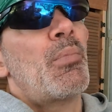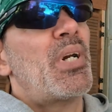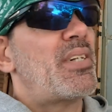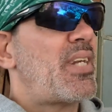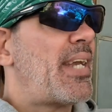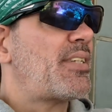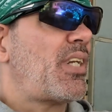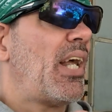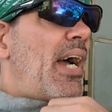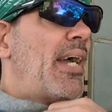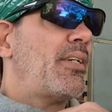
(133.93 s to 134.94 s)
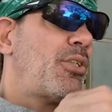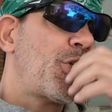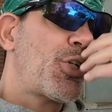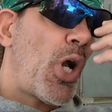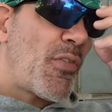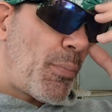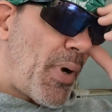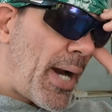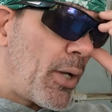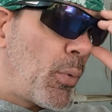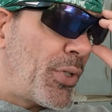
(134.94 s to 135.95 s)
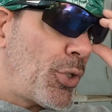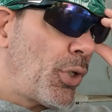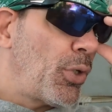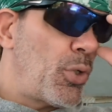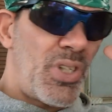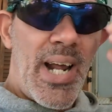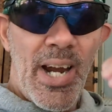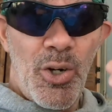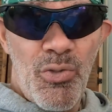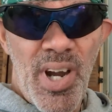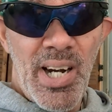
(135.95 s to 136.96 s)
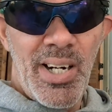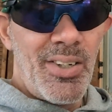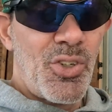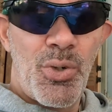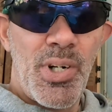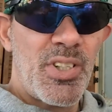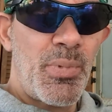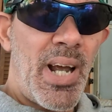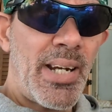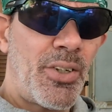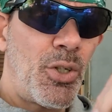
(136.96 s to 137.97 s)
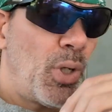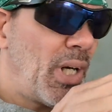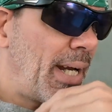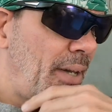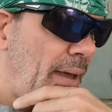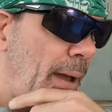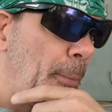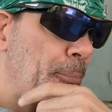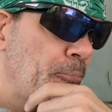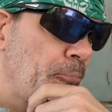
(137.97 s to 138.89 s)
But it takes a lot to show everybody when you're losing aggravated. And trust me, I can do a lot of that.